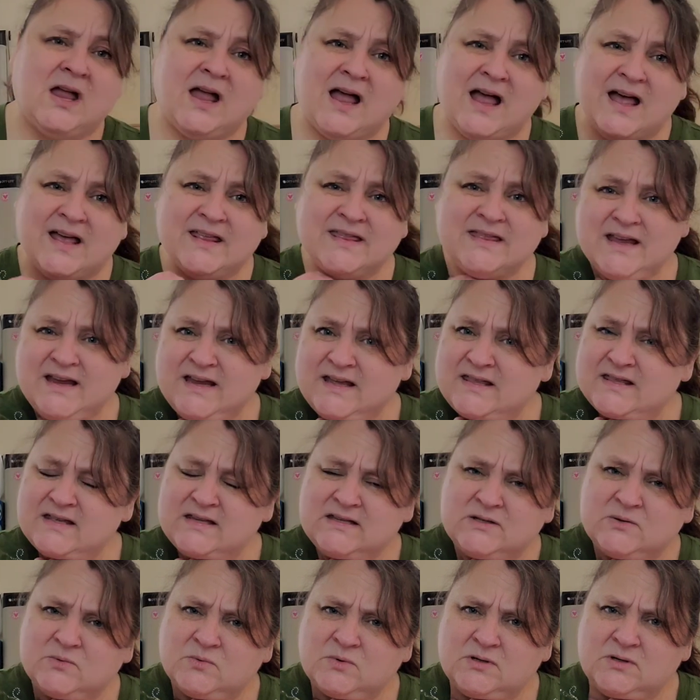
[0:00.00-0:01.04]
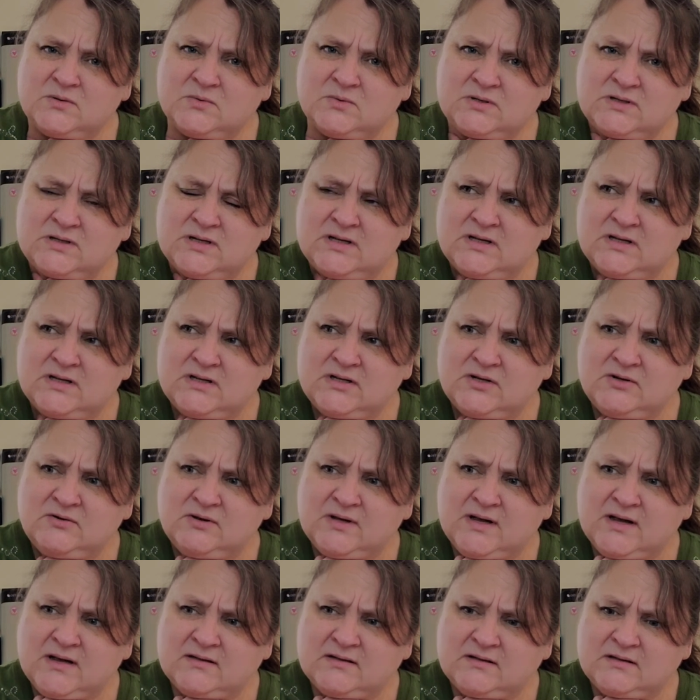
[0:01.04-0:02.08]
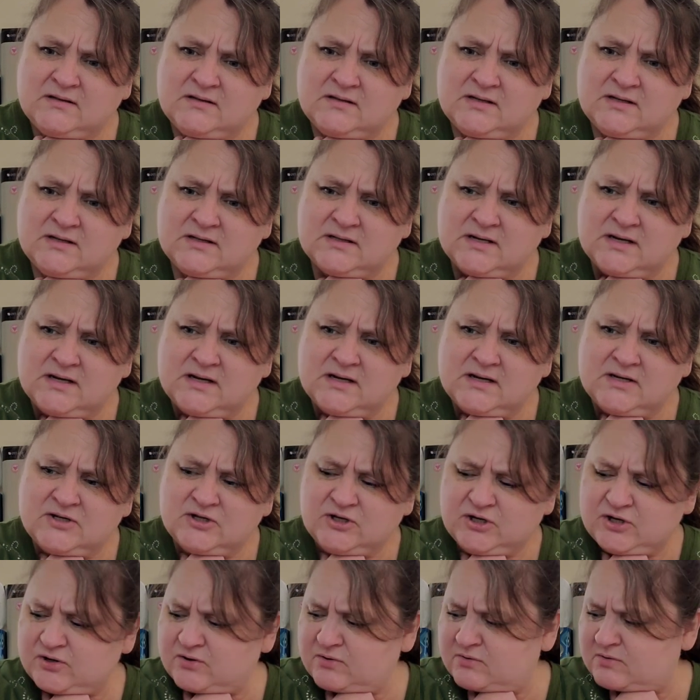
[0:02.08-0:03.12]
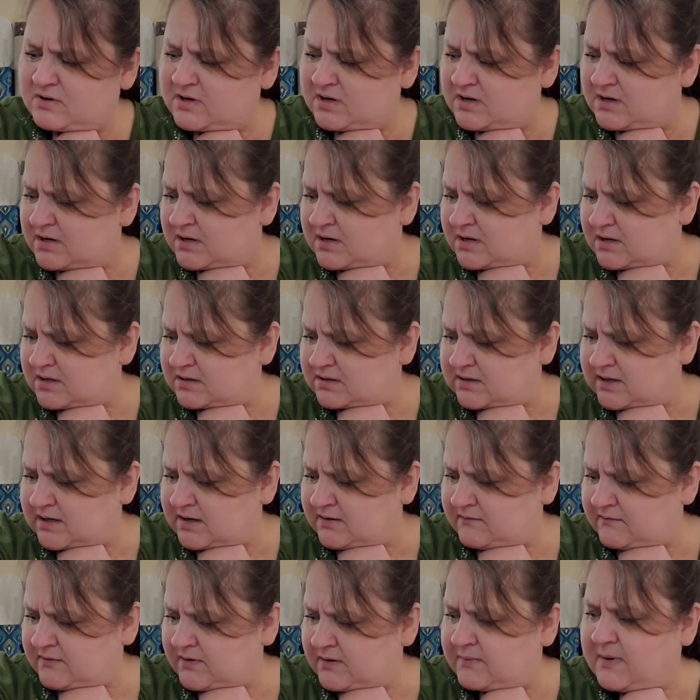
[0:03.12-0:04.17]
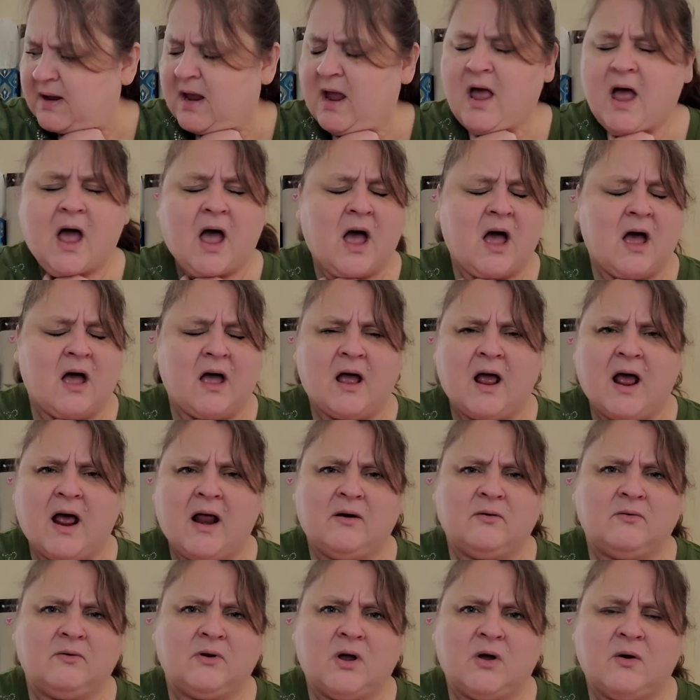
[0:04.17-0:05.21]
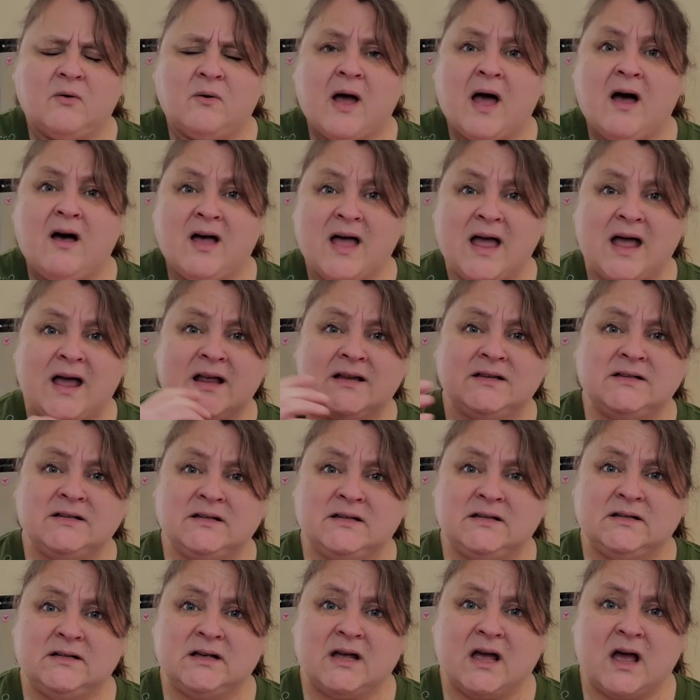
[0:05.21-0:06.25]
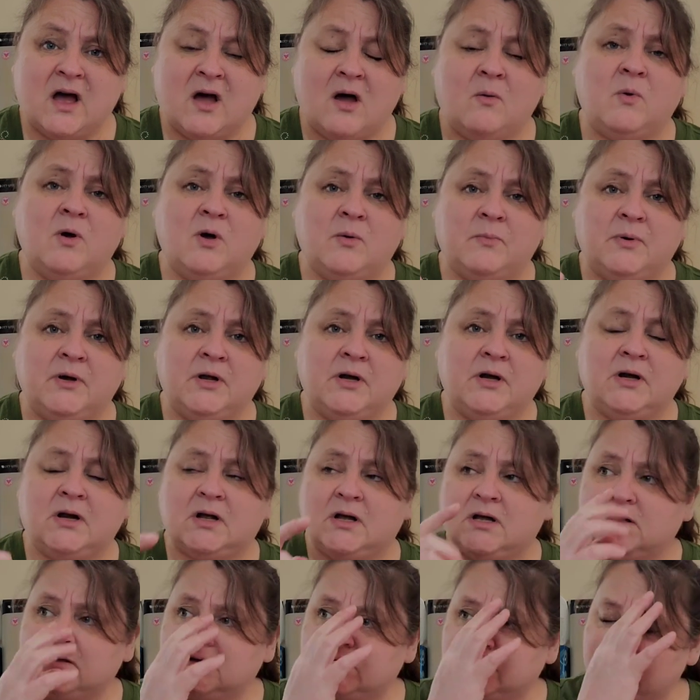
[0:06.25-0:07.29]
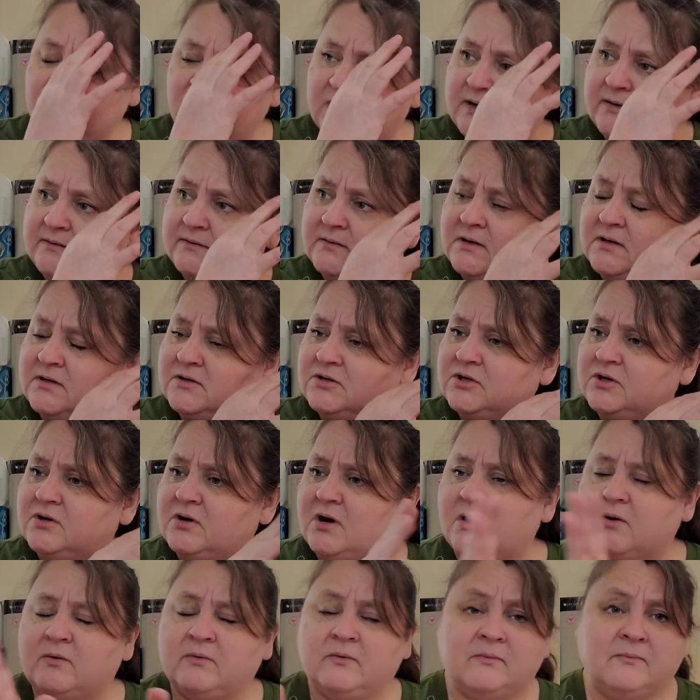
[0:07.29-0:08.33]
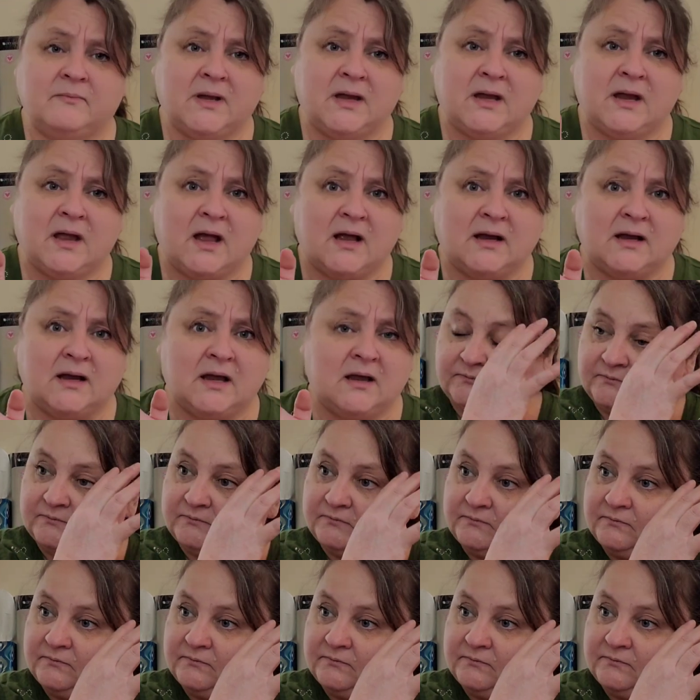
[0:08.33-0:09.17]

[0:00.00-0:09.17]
I think this one was in the 2016 issue. Town I don't know. I'll have to, I will put it on the screen because you know me, I can't.